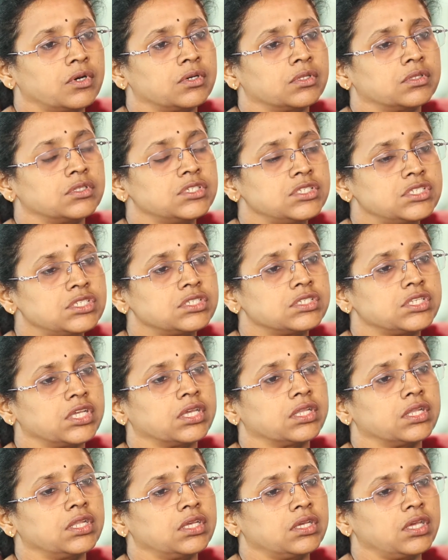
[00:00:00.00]
this
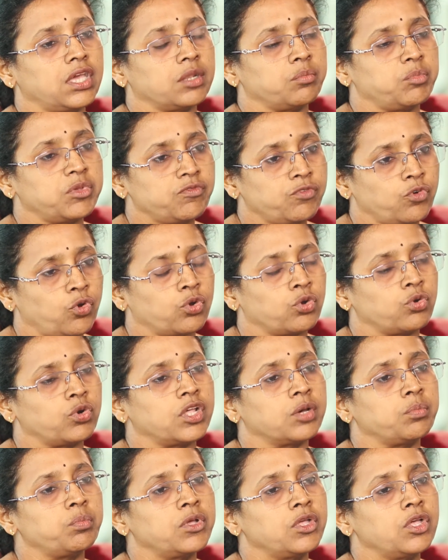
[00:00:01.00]
technique can be followed
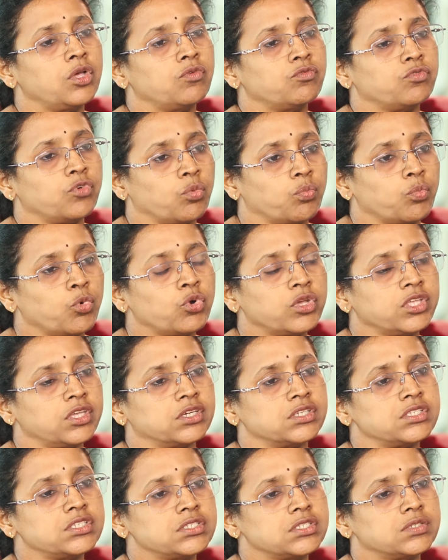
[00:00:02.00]
up for more
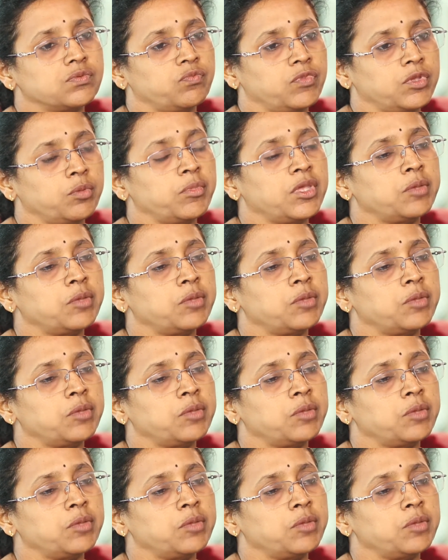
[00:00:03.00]
years, we may